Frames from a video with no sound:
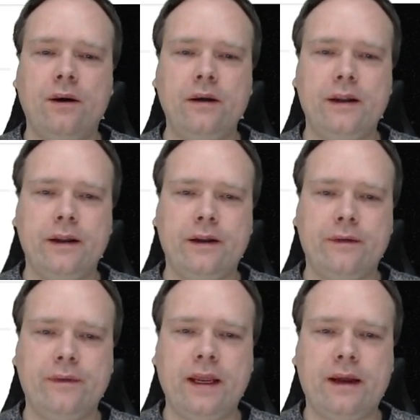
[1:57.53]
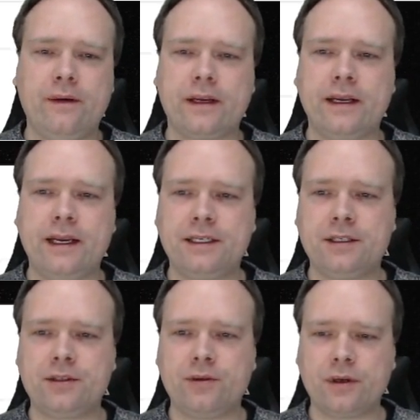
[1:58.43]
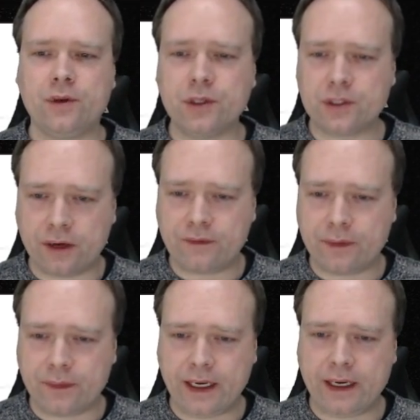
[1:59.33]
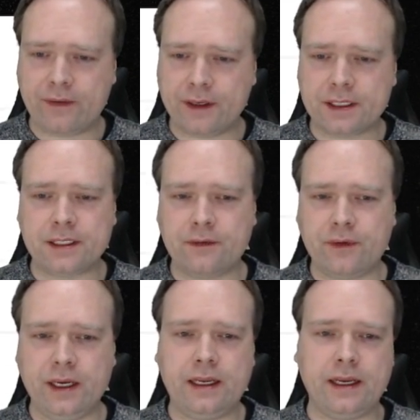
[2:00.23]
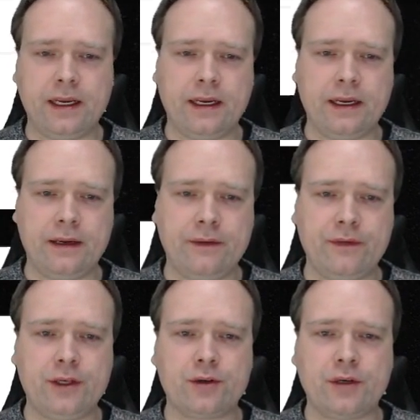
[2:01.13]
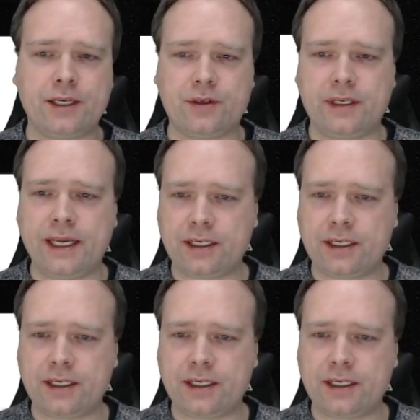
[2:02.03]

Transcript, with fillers: all the connections to all the cool stuff that we need. For instance, if we need to connect to a